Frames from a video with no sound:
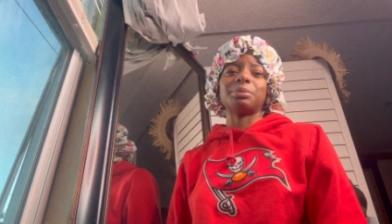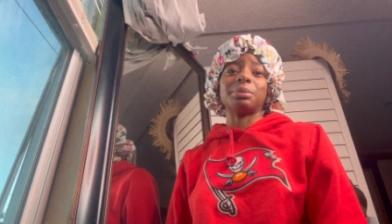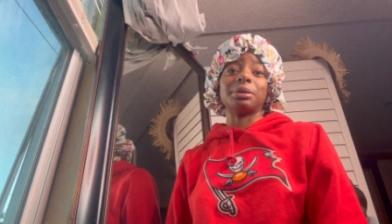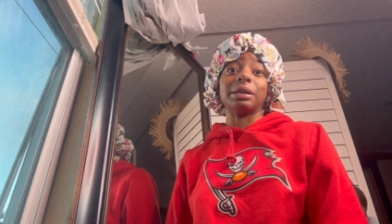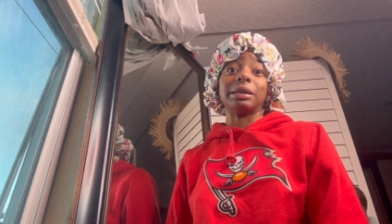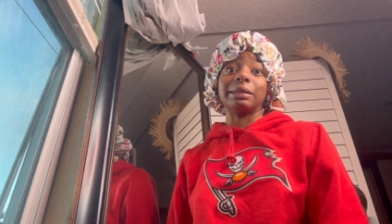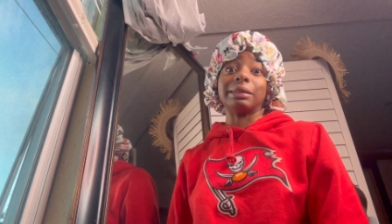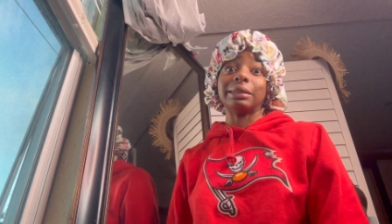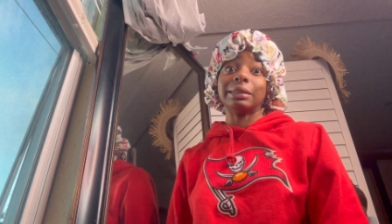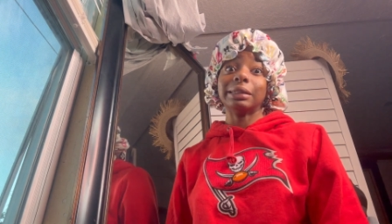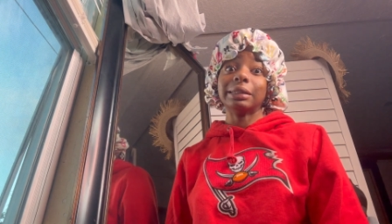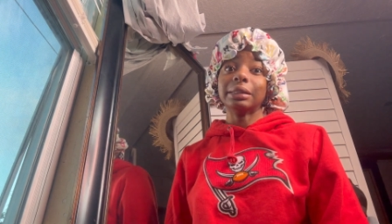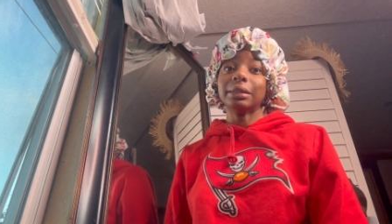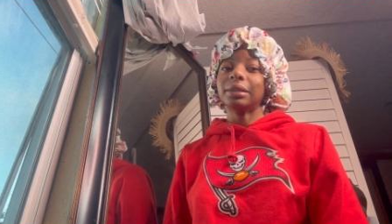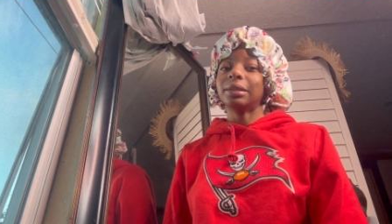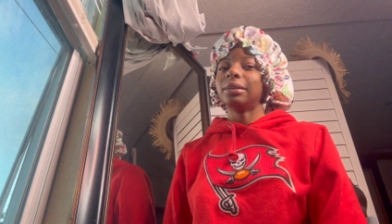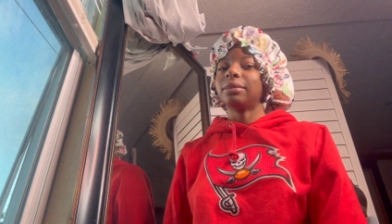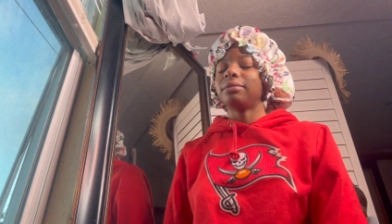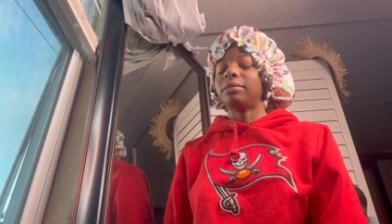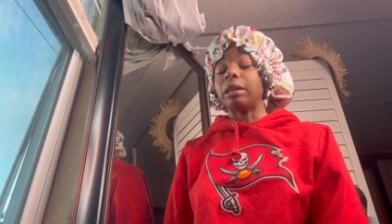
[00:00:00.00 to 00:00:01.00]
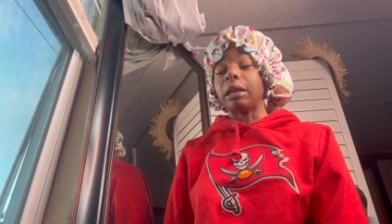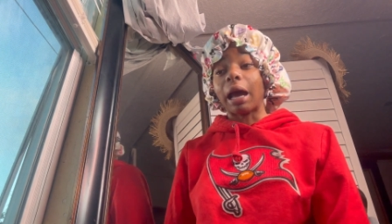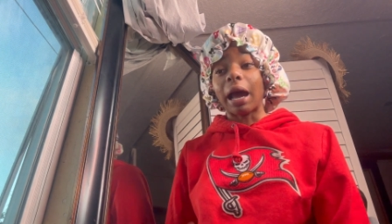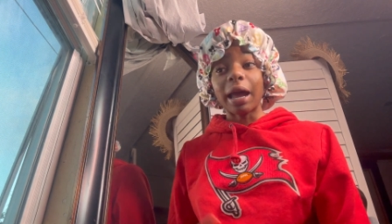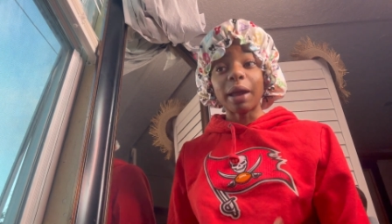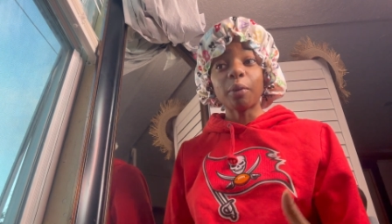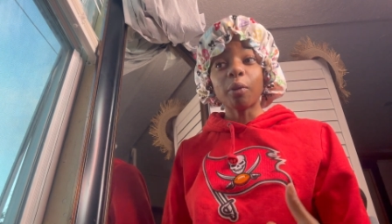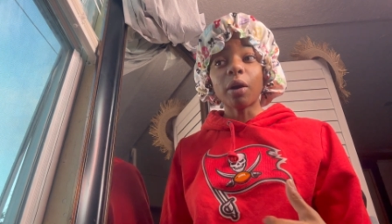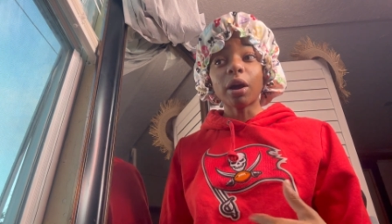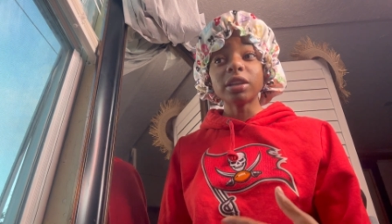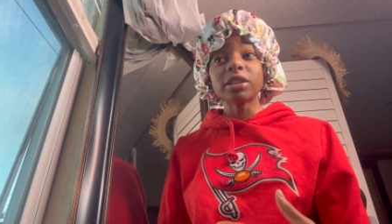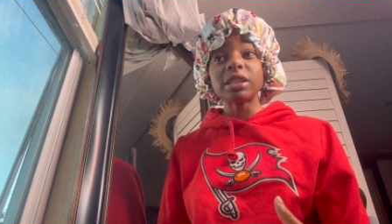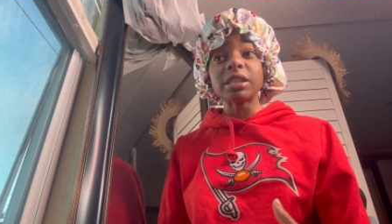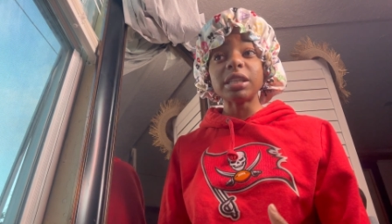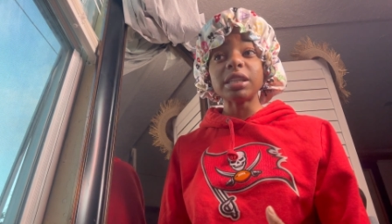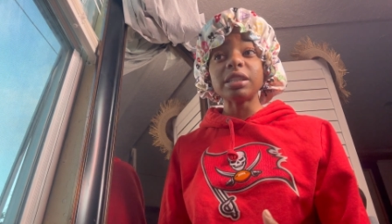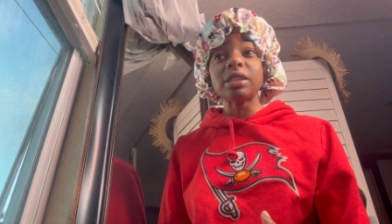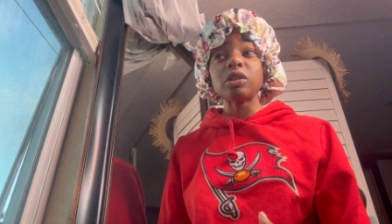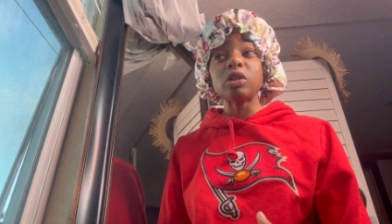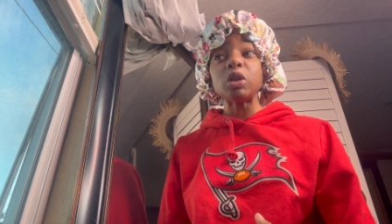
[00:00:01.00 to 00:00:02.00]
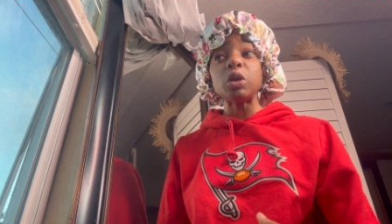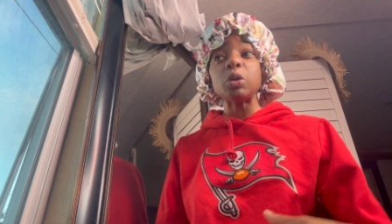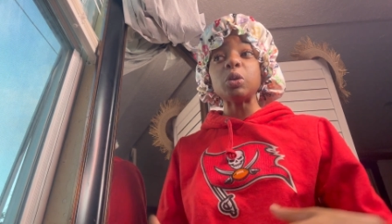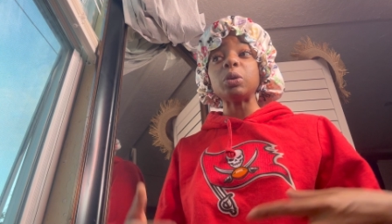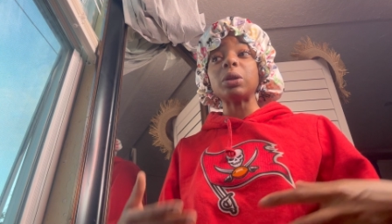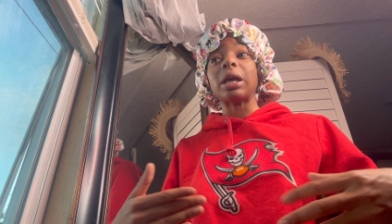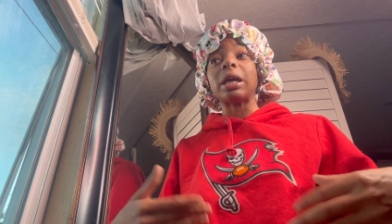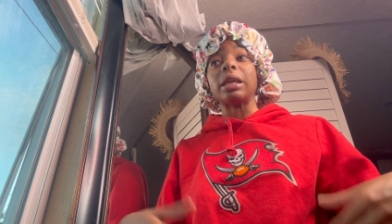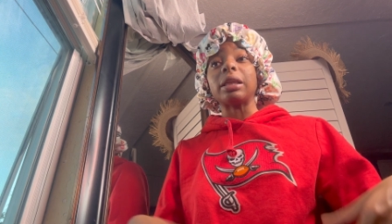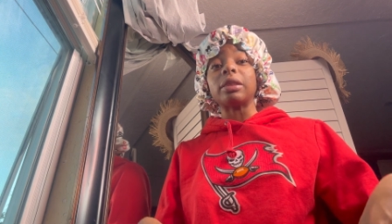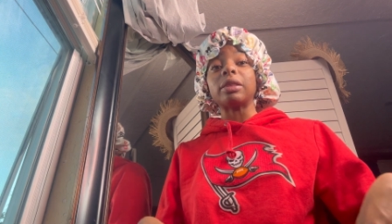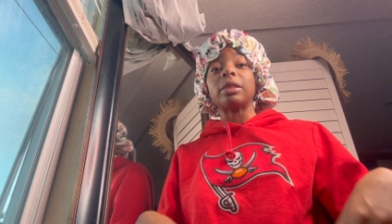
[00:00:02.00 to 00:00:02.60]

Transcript: But did I watch season two, like,